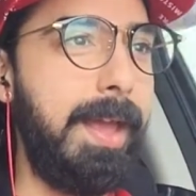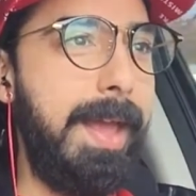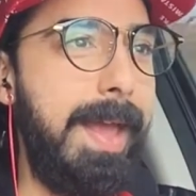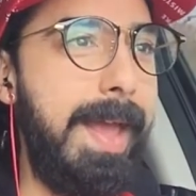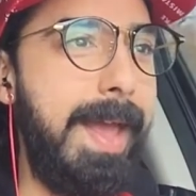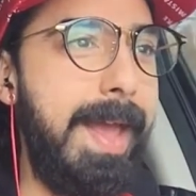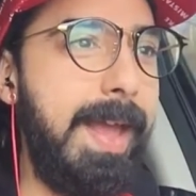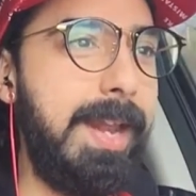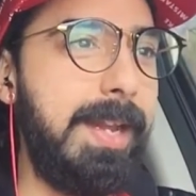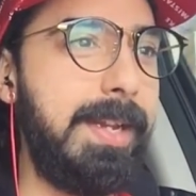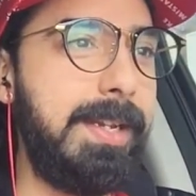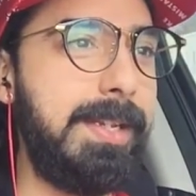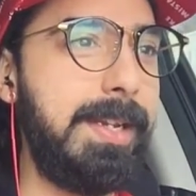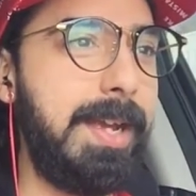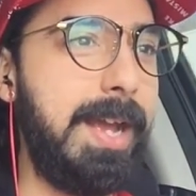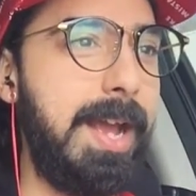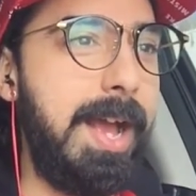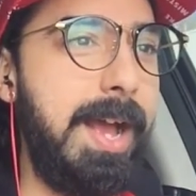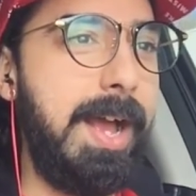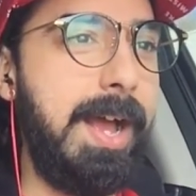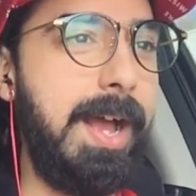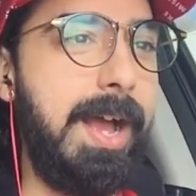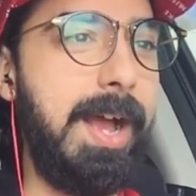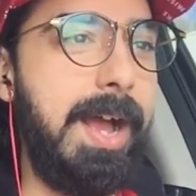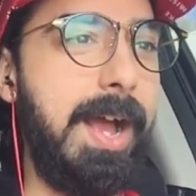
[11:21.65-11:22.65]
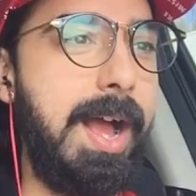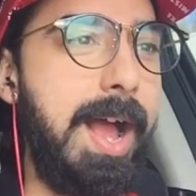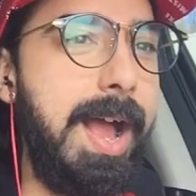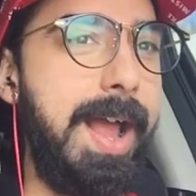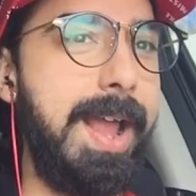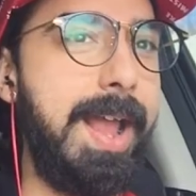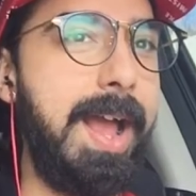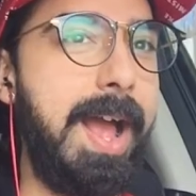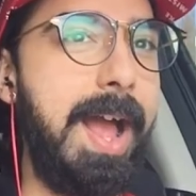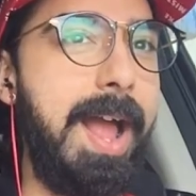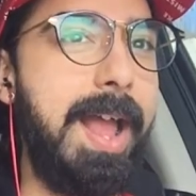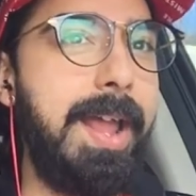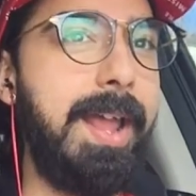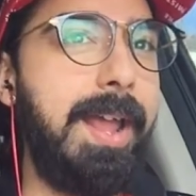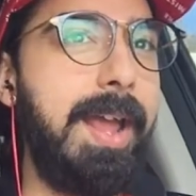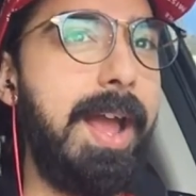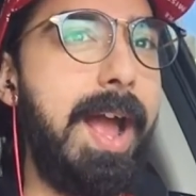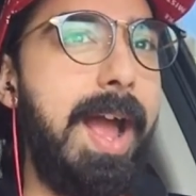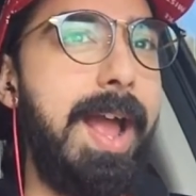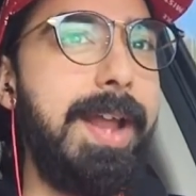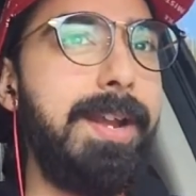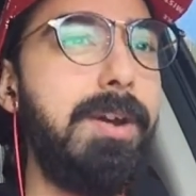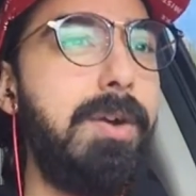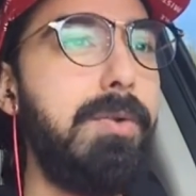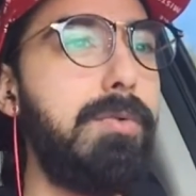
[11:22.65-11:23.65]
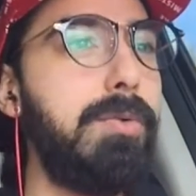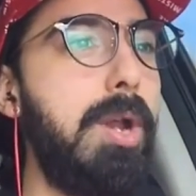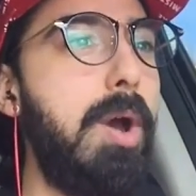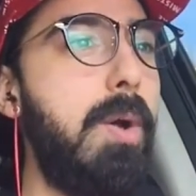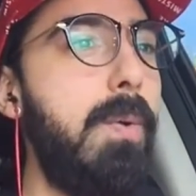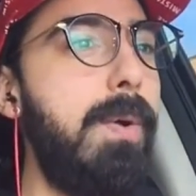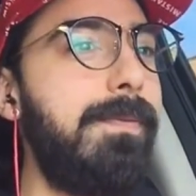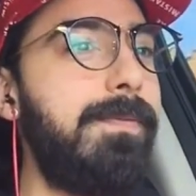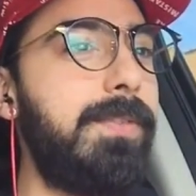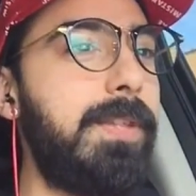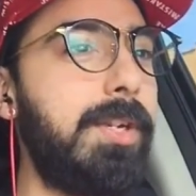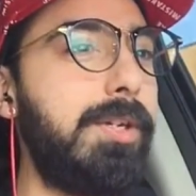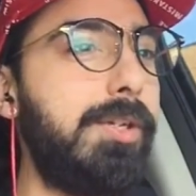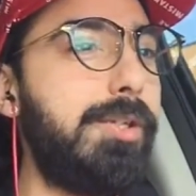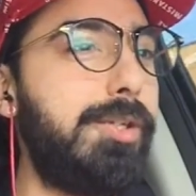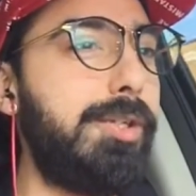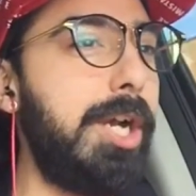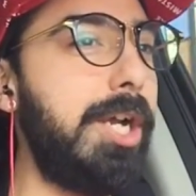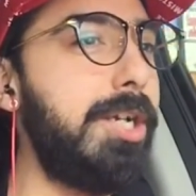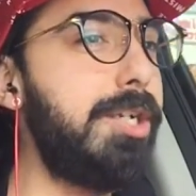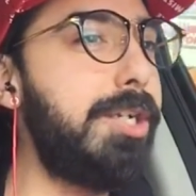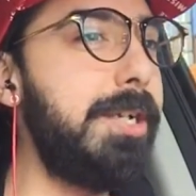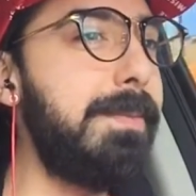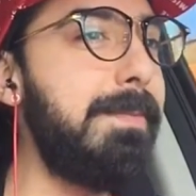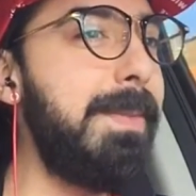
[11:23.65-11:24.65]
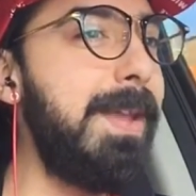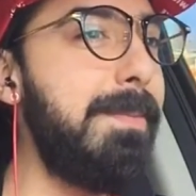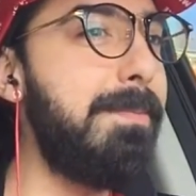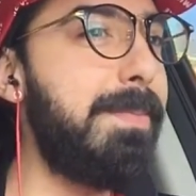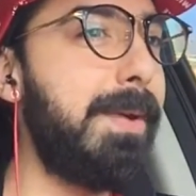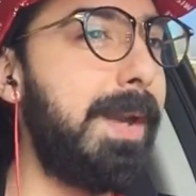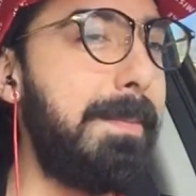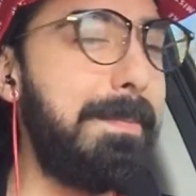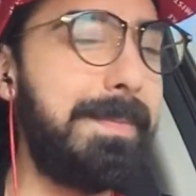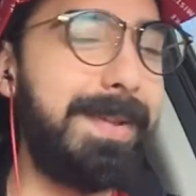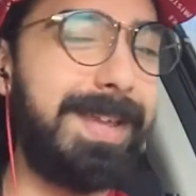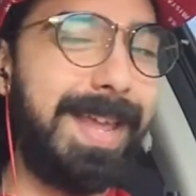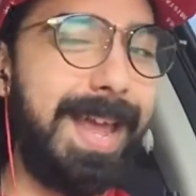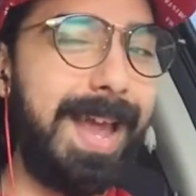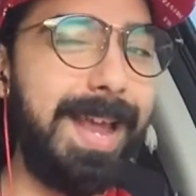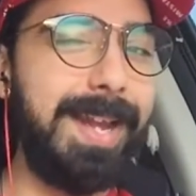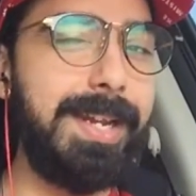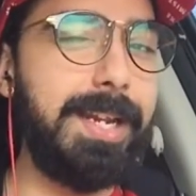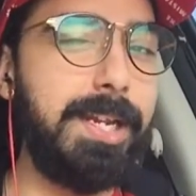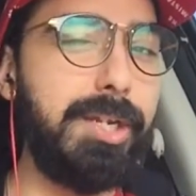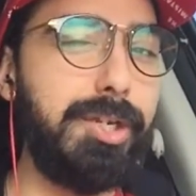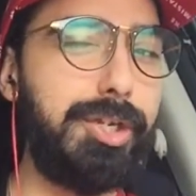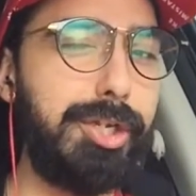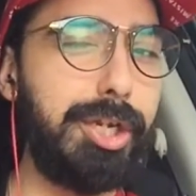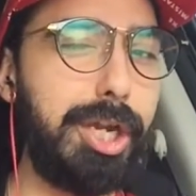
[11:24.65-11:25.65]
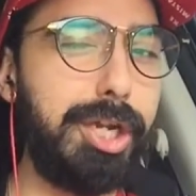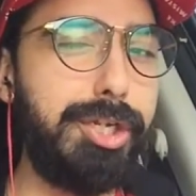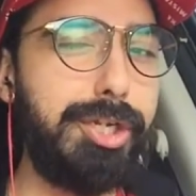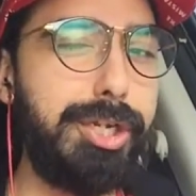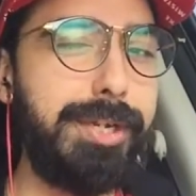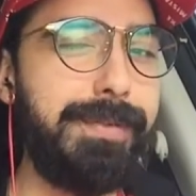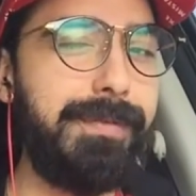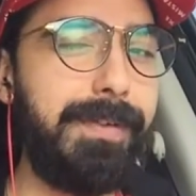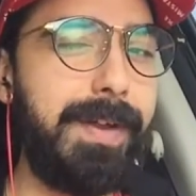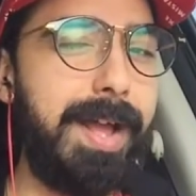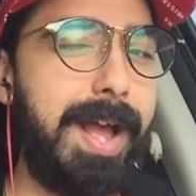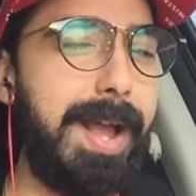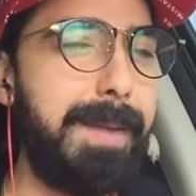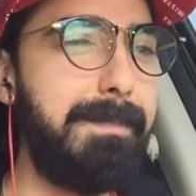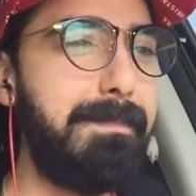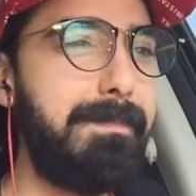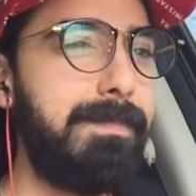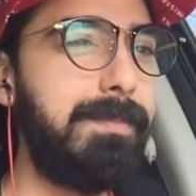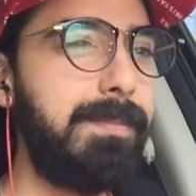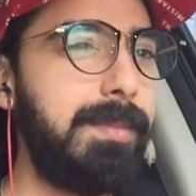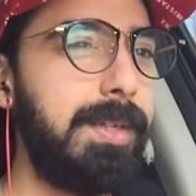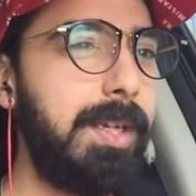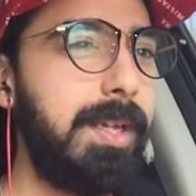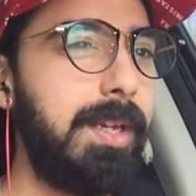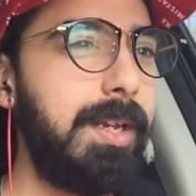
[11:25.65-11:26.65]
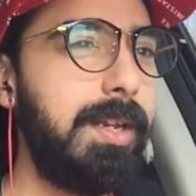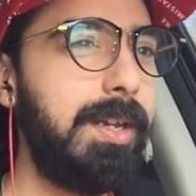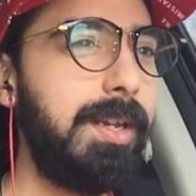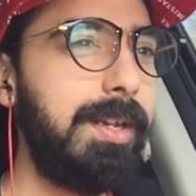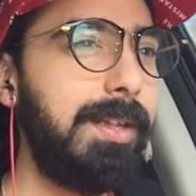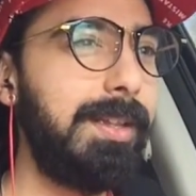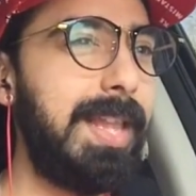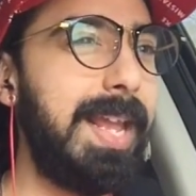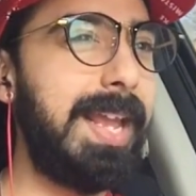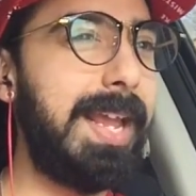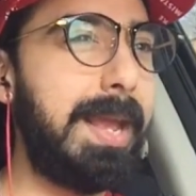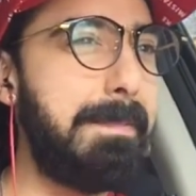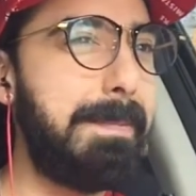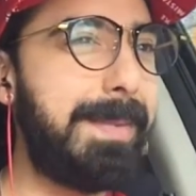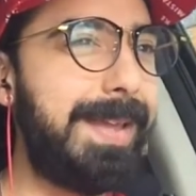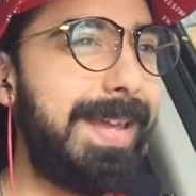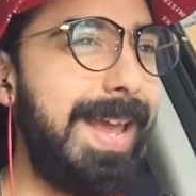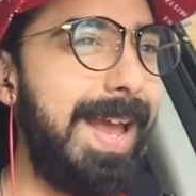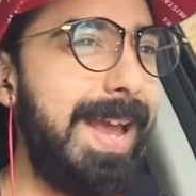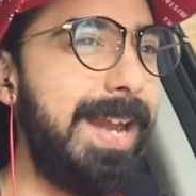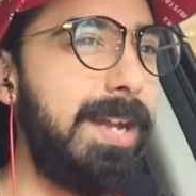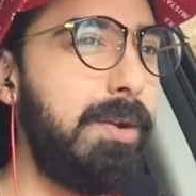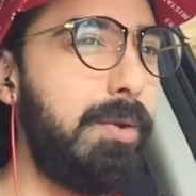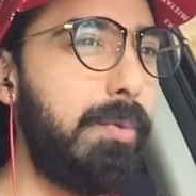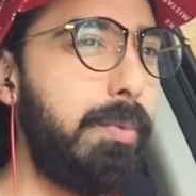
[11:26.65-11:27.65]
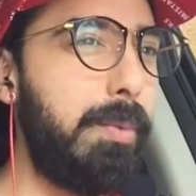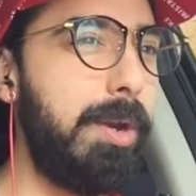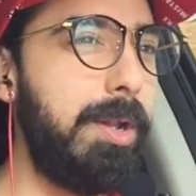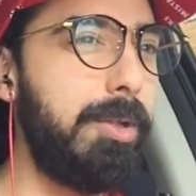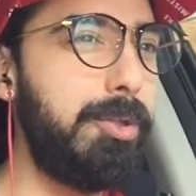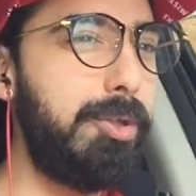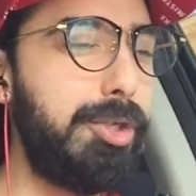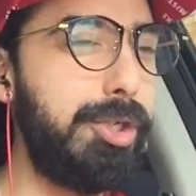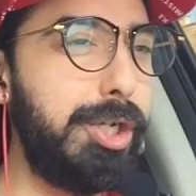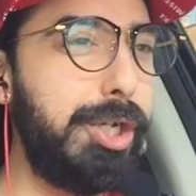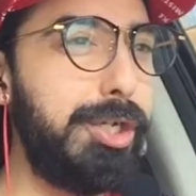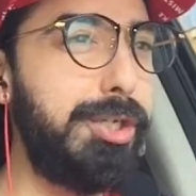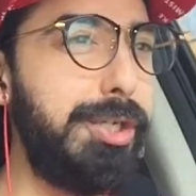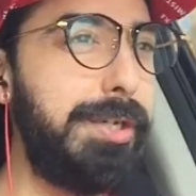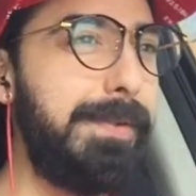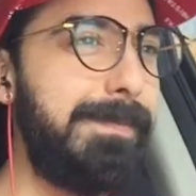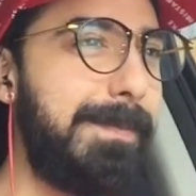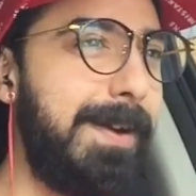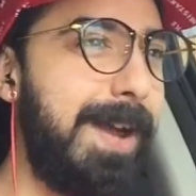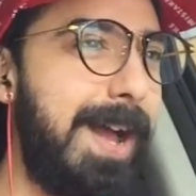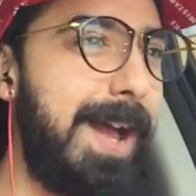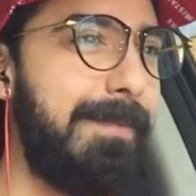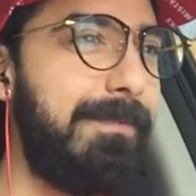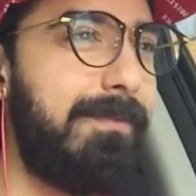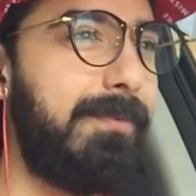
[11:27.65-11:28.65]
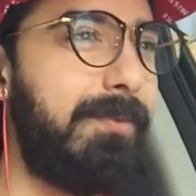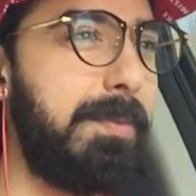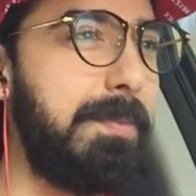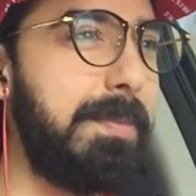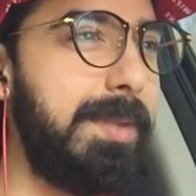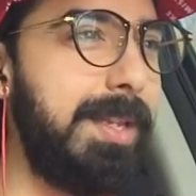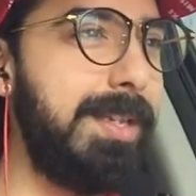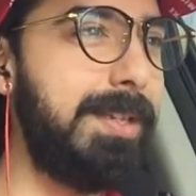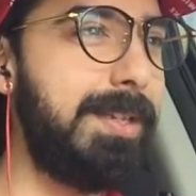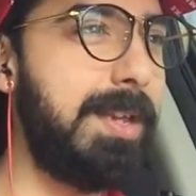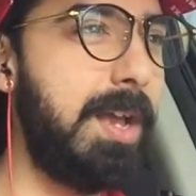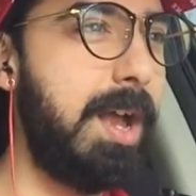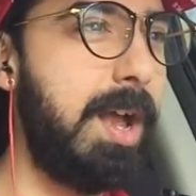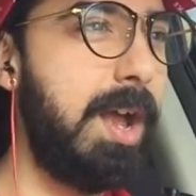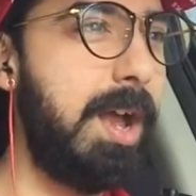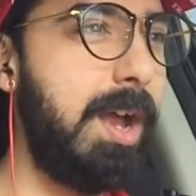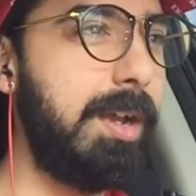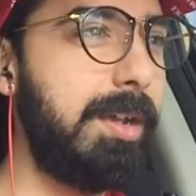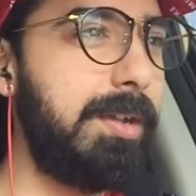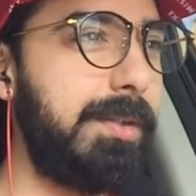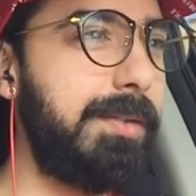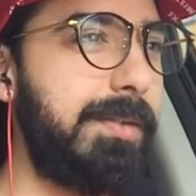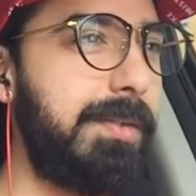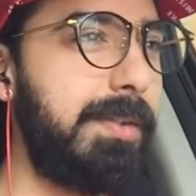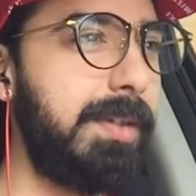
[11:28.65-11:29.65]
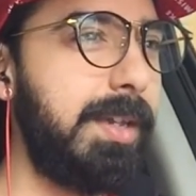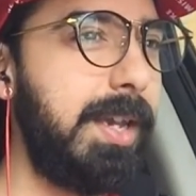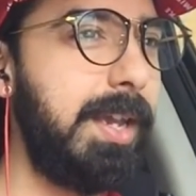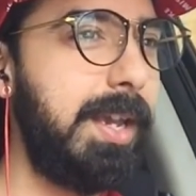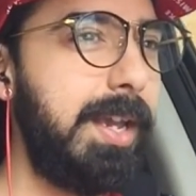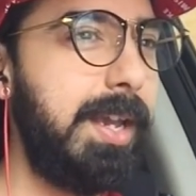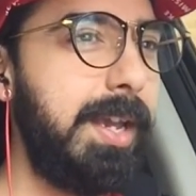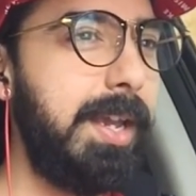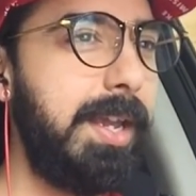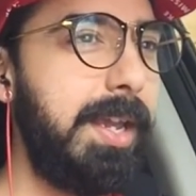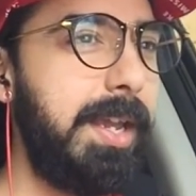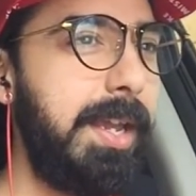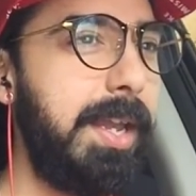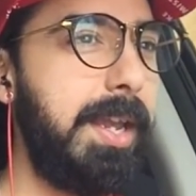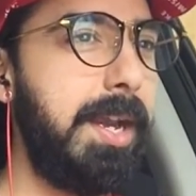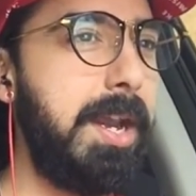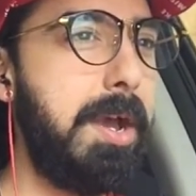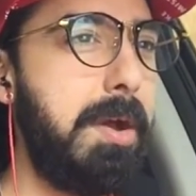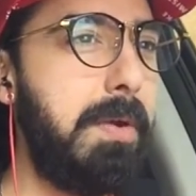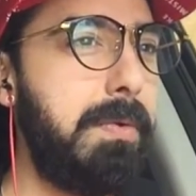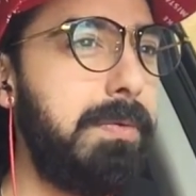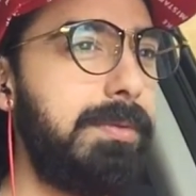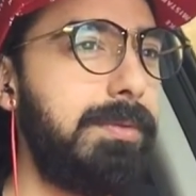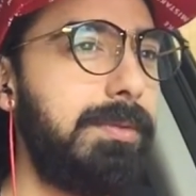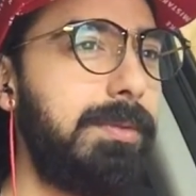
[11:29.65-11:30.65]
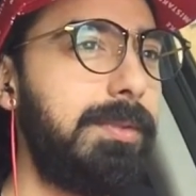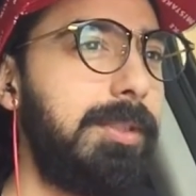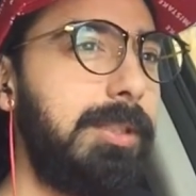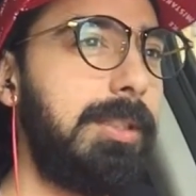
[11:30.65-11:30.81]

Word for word: And uh, I, I, I don't know if they're judging me, but I'm getting a judgy vibe. Like I'm getting a real judgy vibe from these hogs, you know?